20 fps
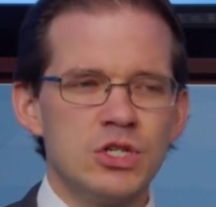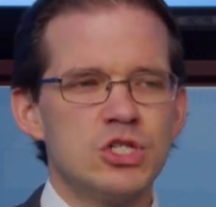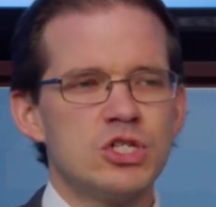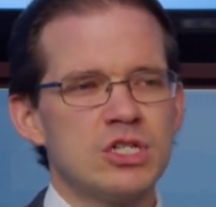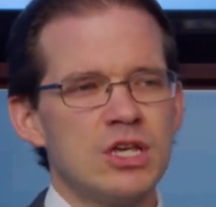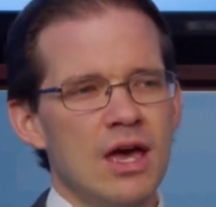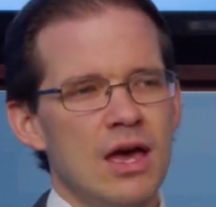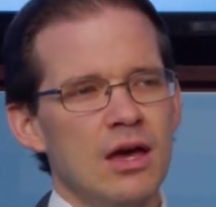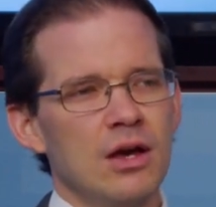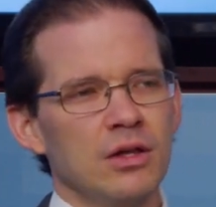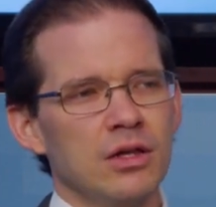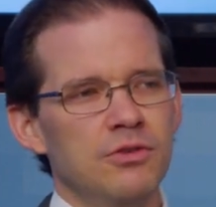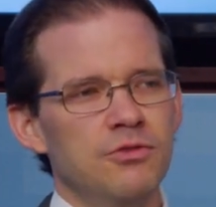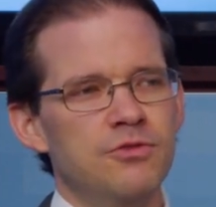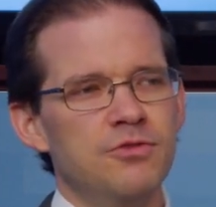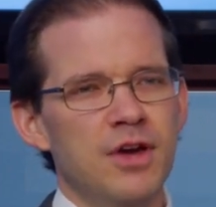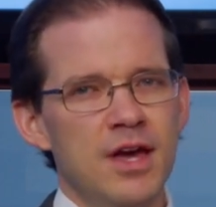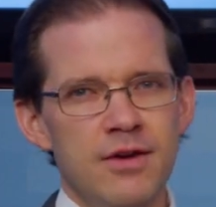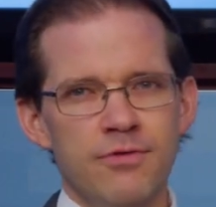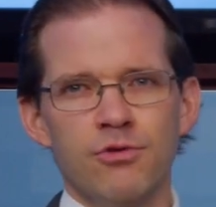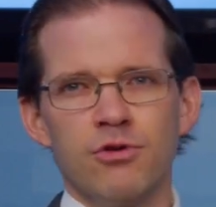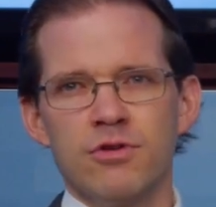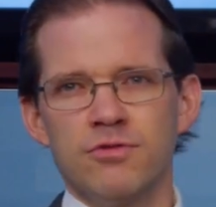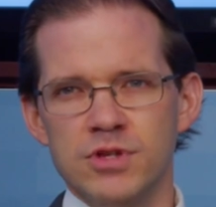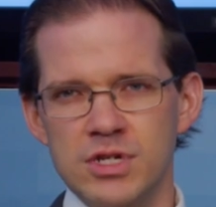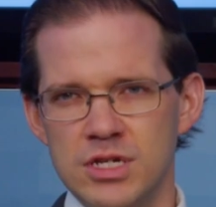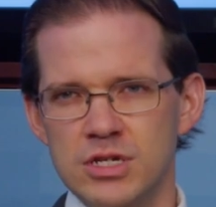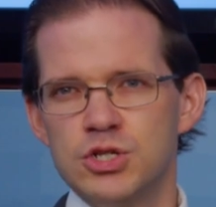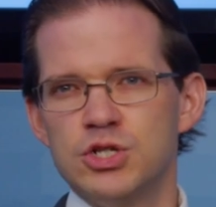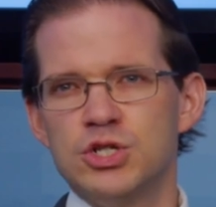scale in favor of
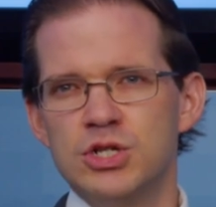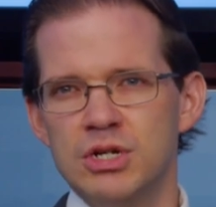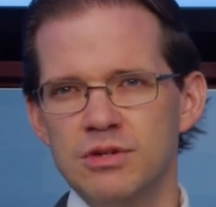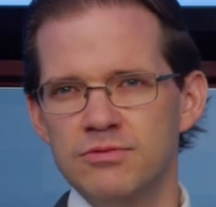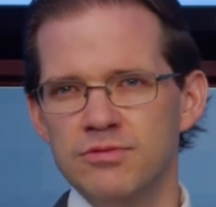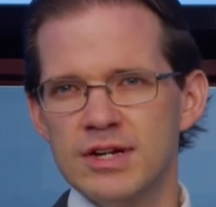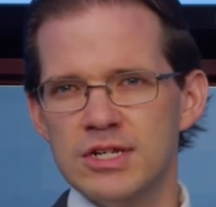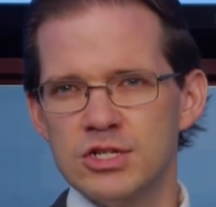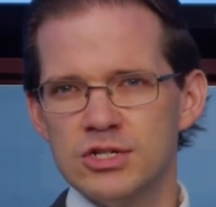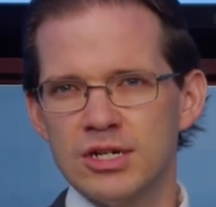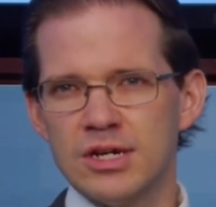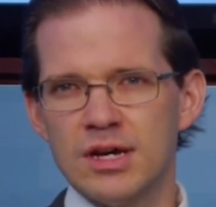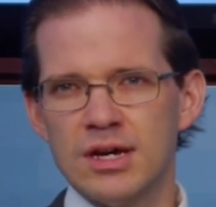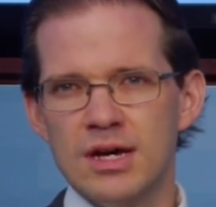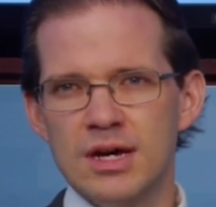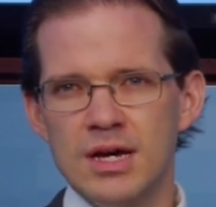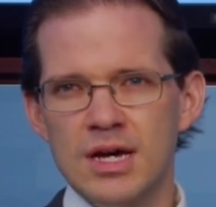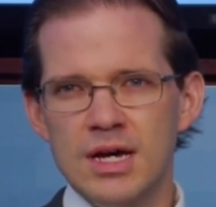ESG investing.